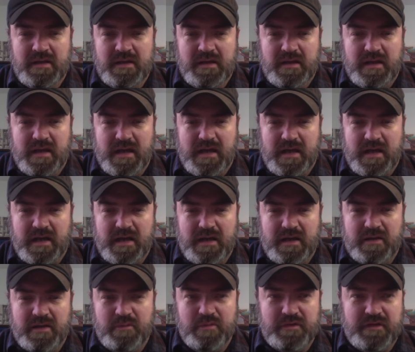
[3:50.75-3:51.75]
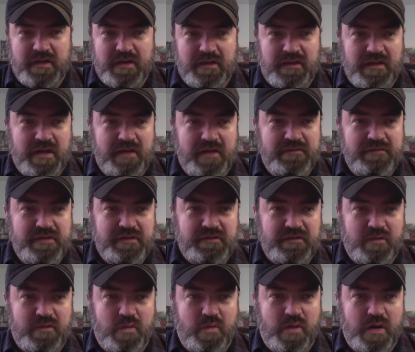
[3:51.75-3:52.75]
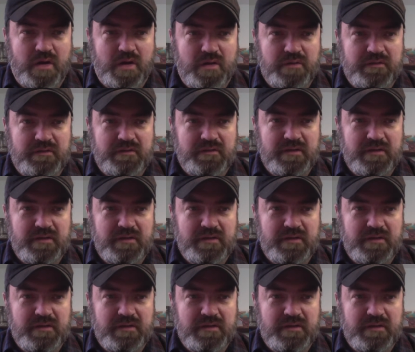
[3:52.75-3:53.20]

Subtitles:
which I love this quote.